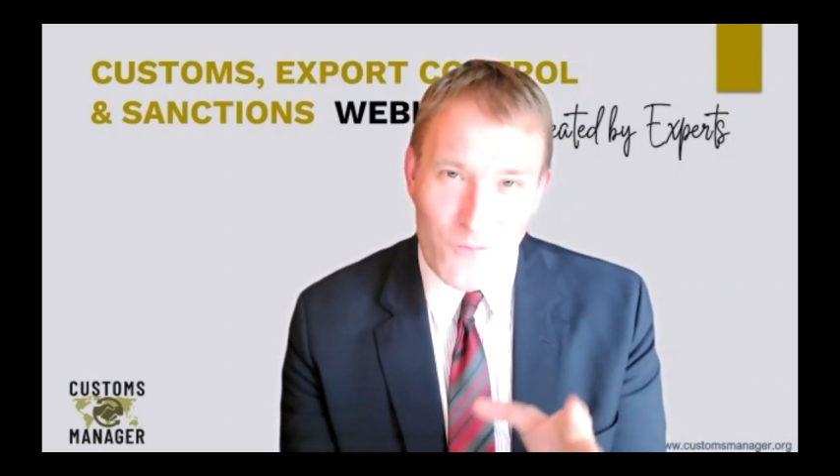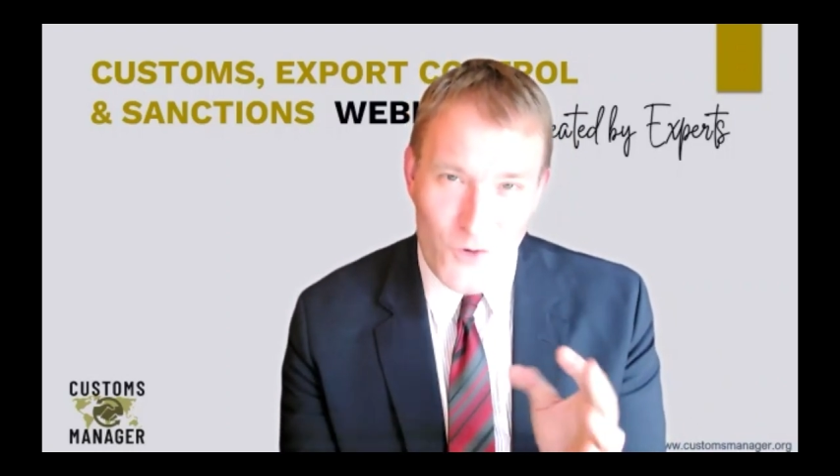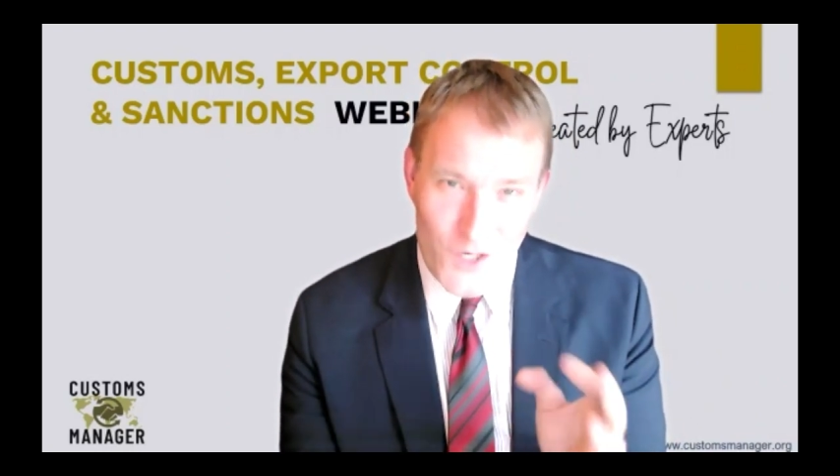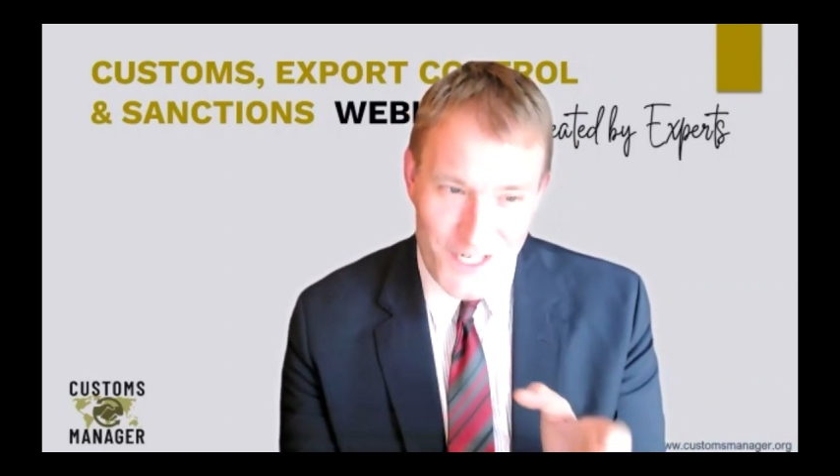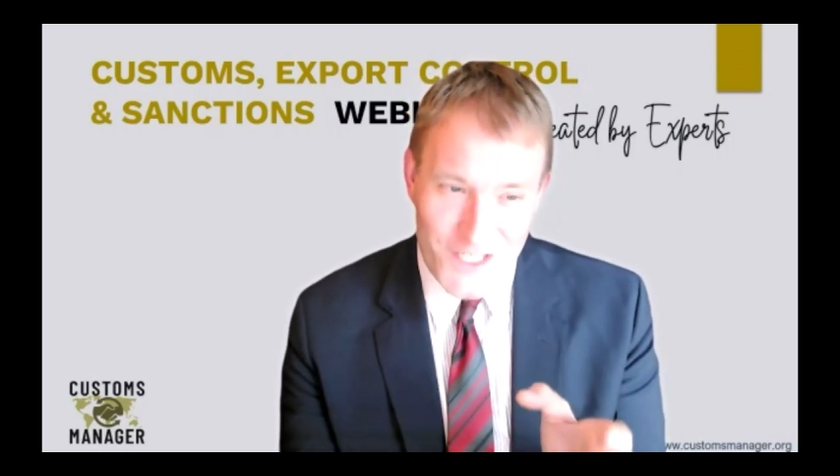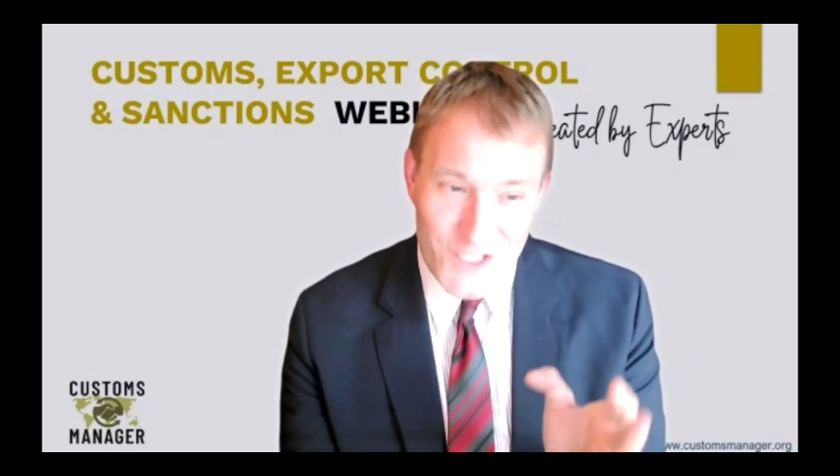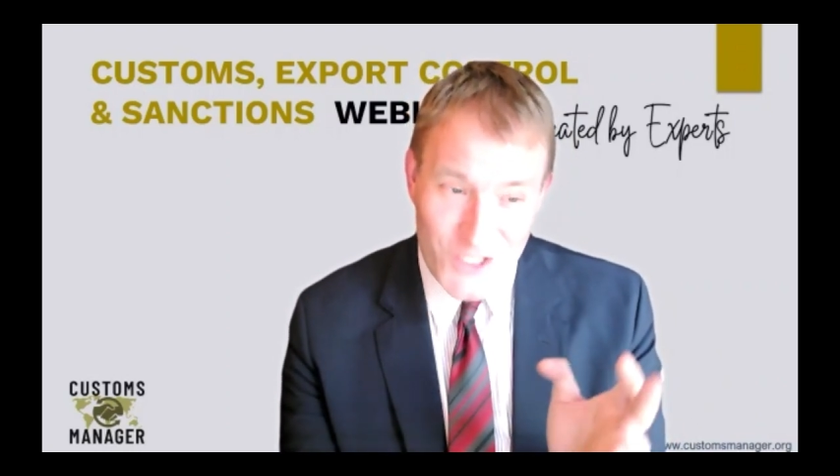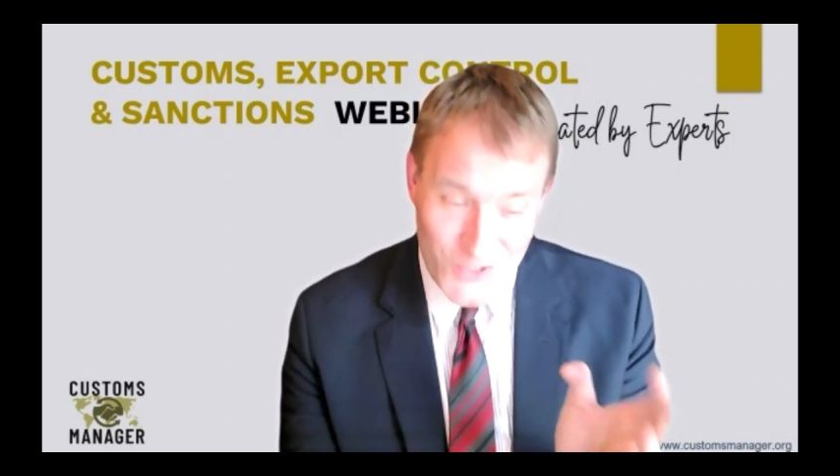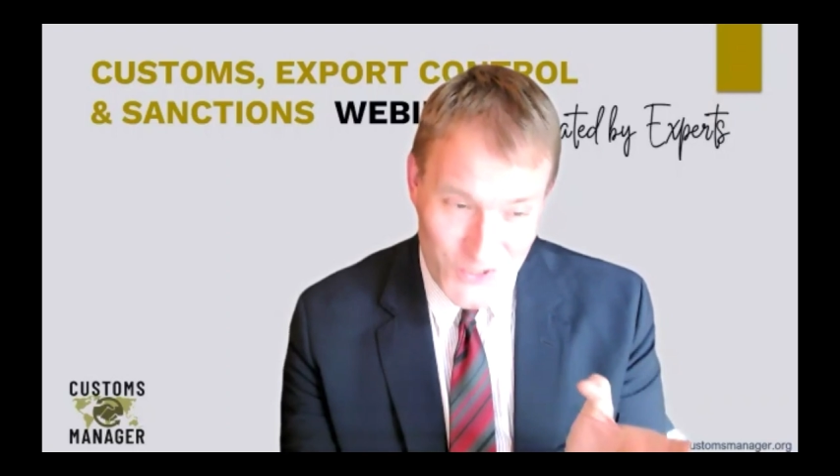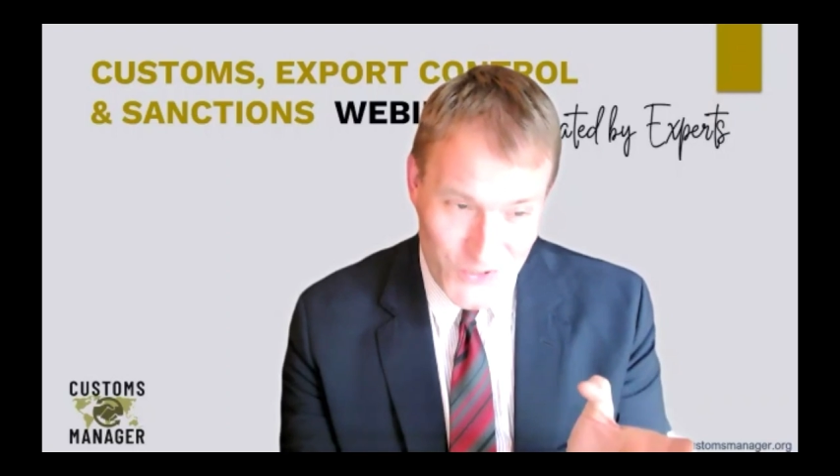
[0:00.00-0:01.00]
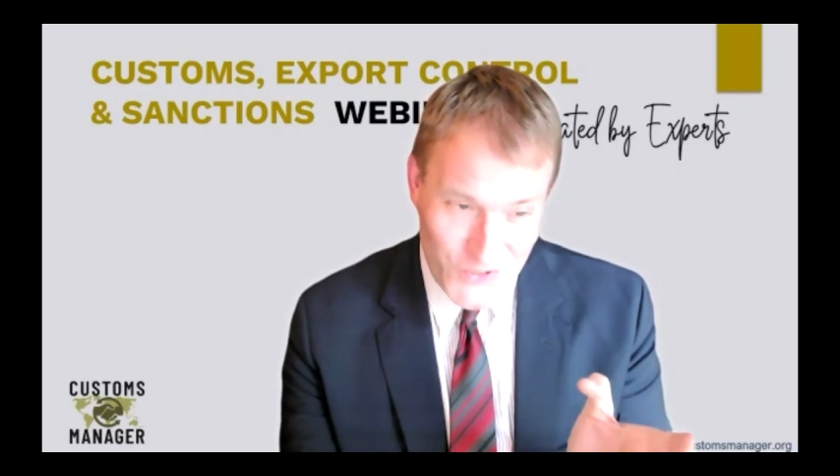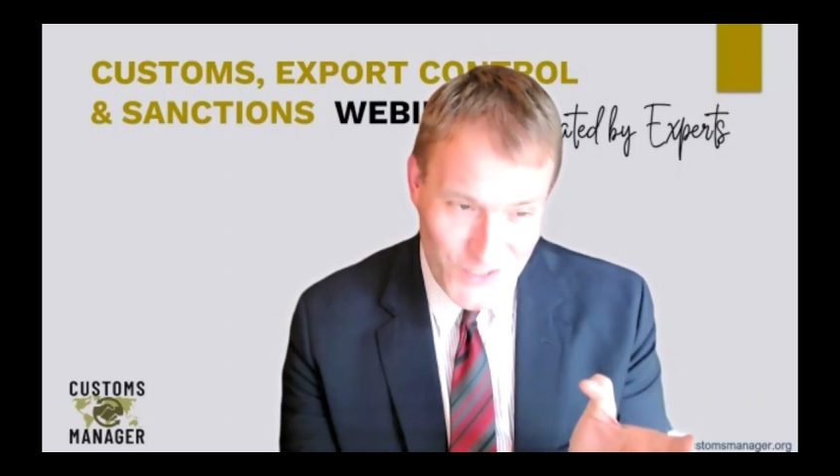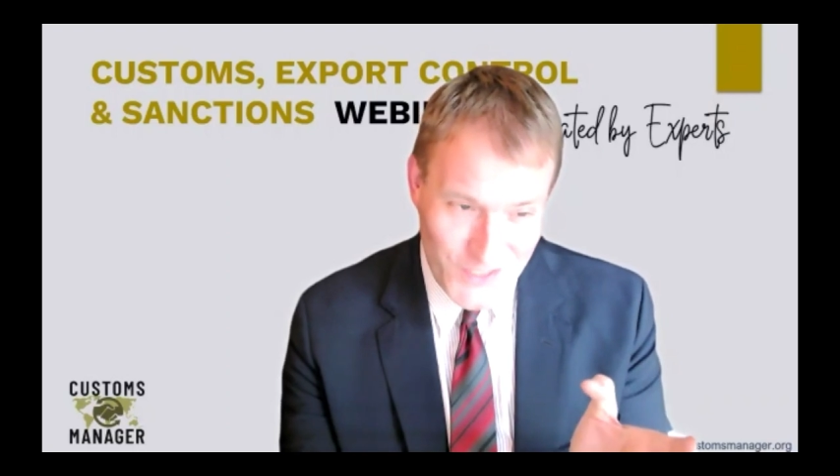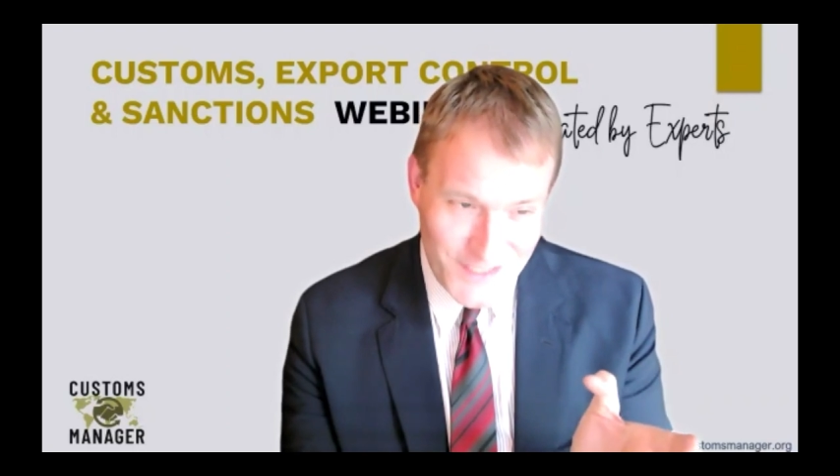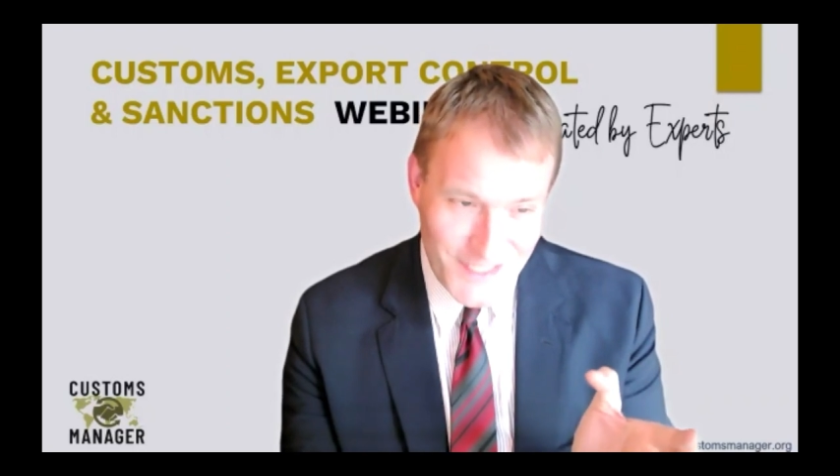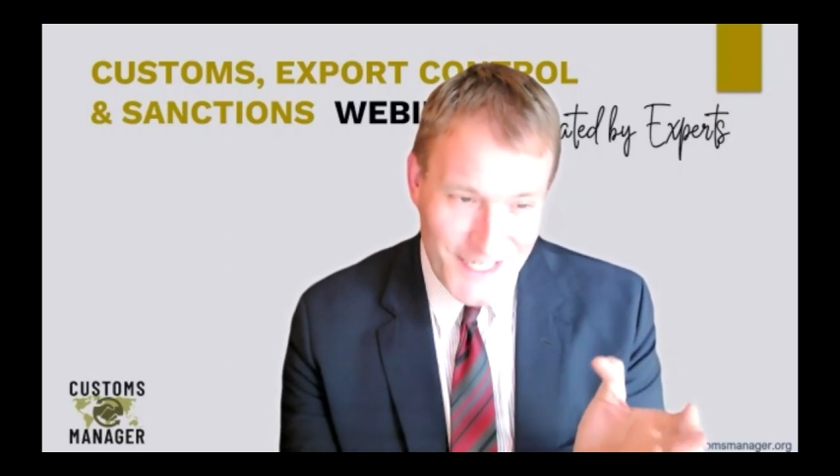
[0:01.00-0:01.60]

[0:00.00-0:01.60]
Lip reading: products concerned